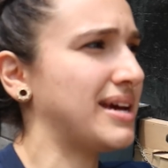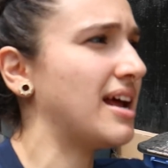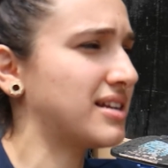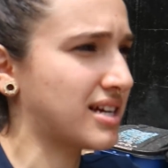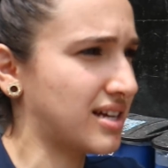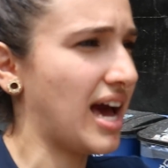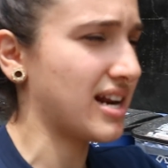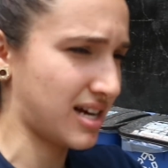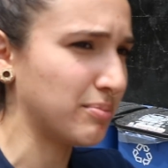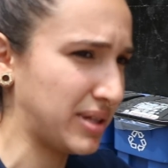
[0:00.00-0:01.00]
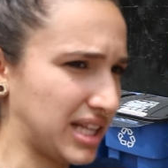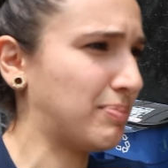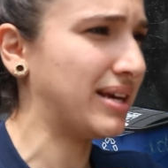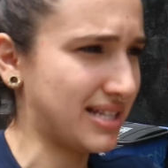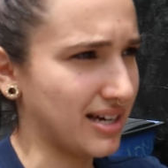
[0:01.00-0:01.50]
made out of
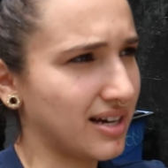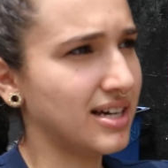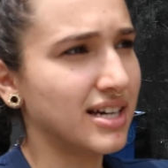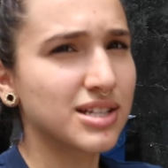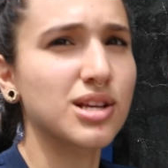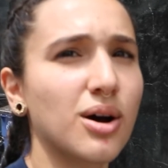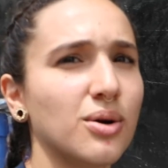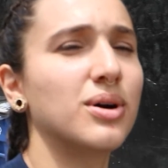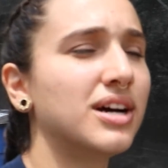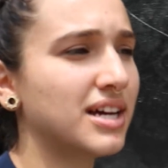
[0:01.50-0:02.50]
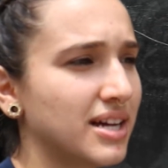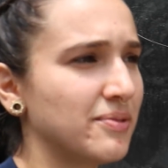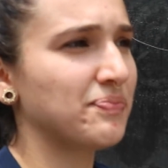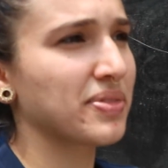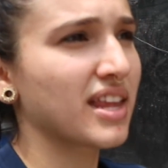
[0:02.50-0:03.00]
completely pizza. So,
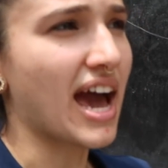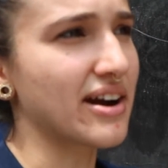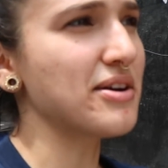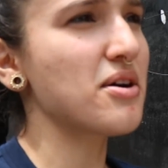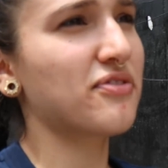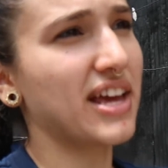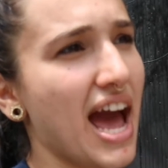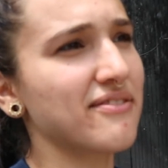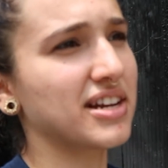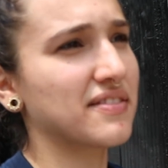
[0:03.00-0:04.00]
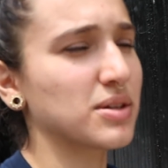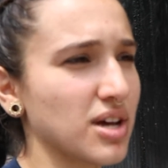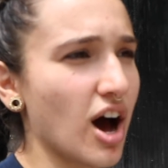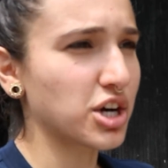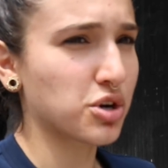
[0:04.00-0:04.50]
I don't know if they have any of those
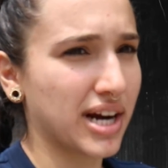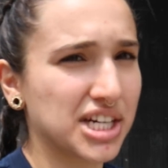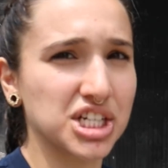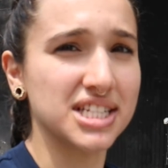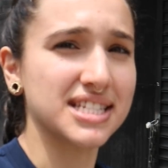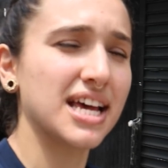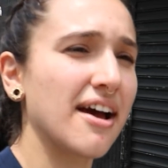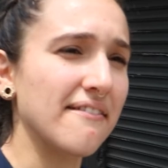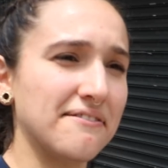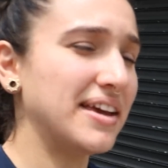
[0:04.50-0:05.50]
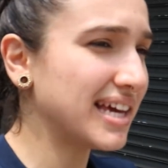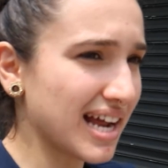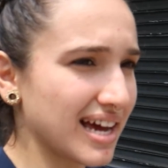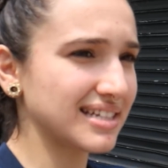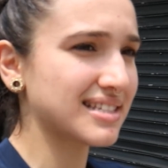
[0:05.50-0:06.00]
odd creations
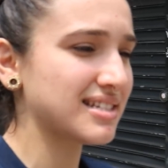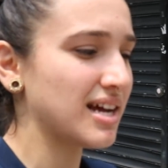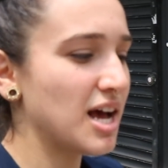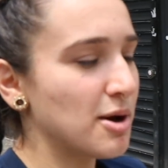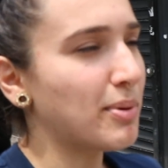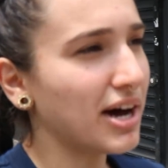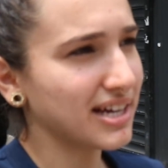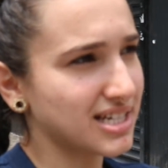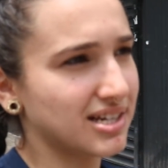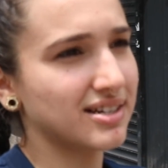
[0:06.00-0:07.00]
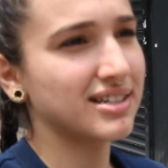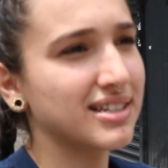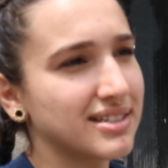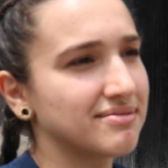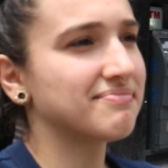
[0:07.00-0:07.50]
veganized, but
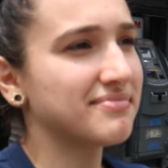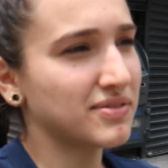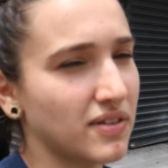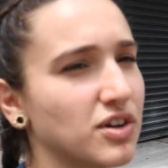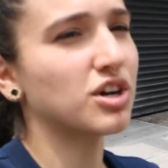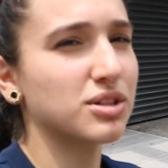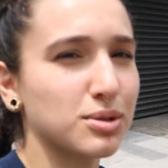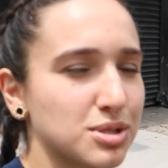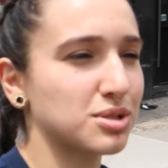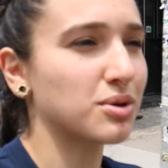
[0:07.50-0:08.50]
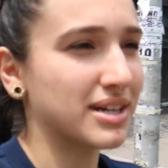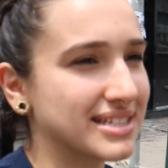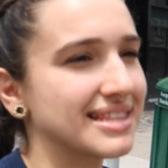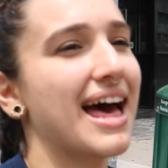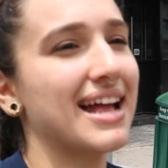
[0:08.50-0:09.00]
if you ever heard those
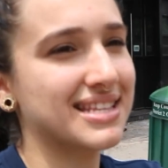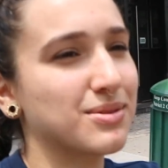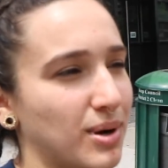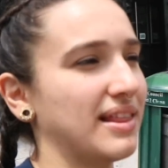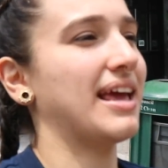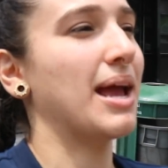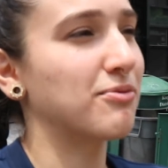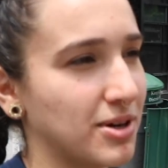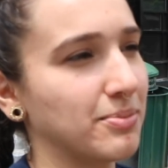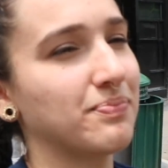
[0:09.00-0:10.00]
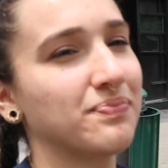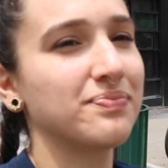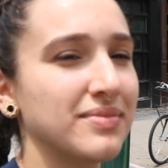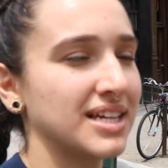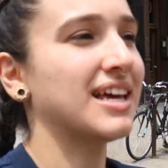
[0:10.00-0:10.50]
stories, that's where they came from.
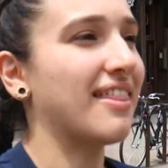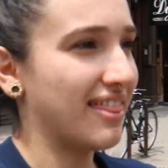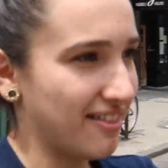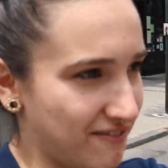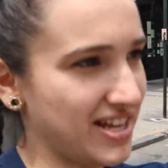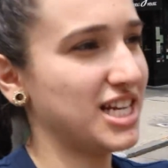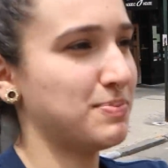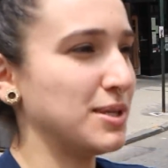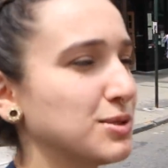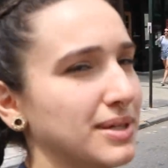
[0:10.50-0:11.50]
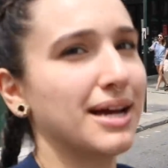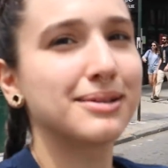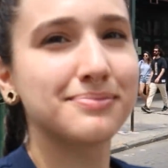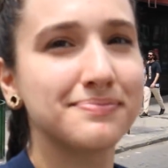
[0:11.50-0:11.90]
Vinny's Pizzeria.